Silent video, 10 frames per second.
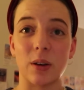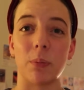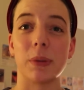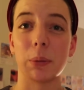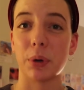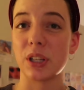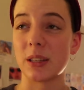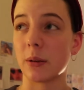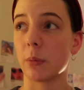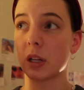I'm gonna put
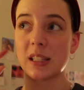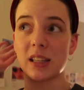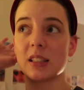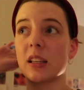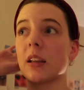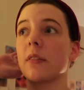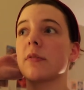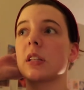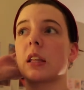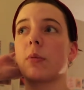some sensitive
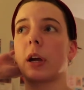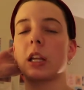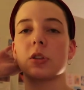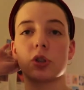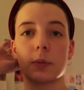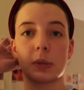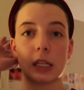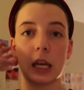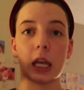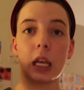teeth whitening strips
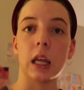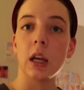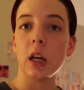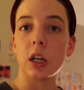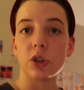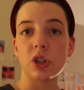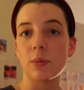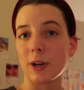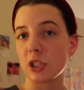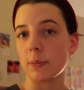in. Just
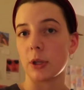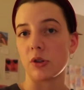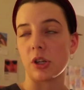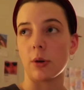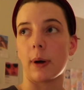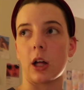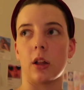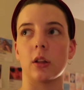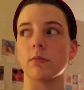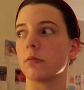watch some YouTube.
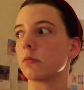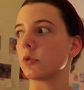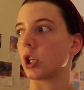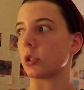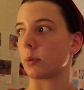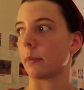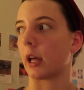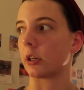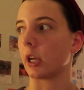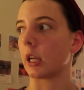I'll change my
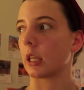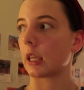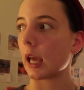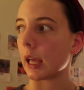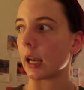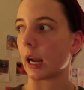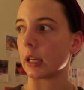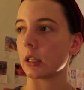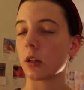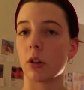battery again. I
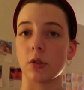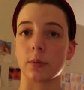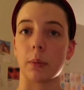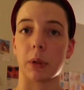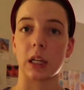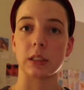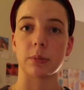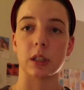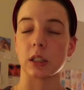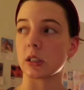need to close my blinds
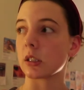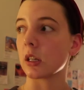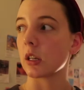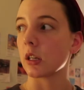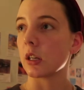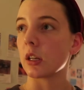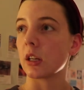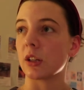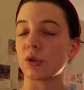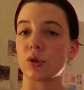because
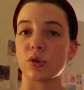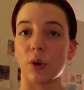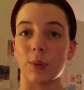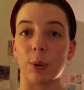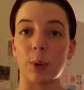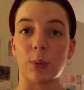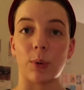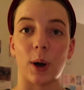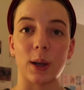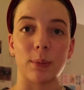so many people
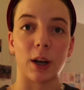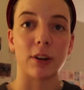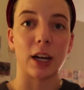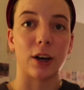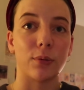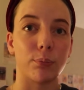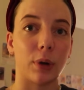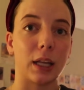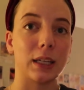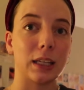walking by right now,
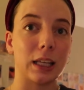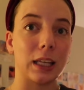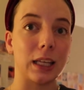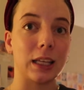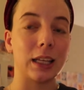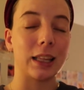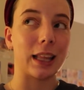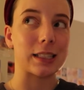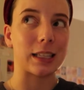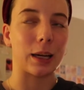but
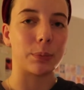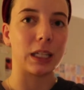that's enough.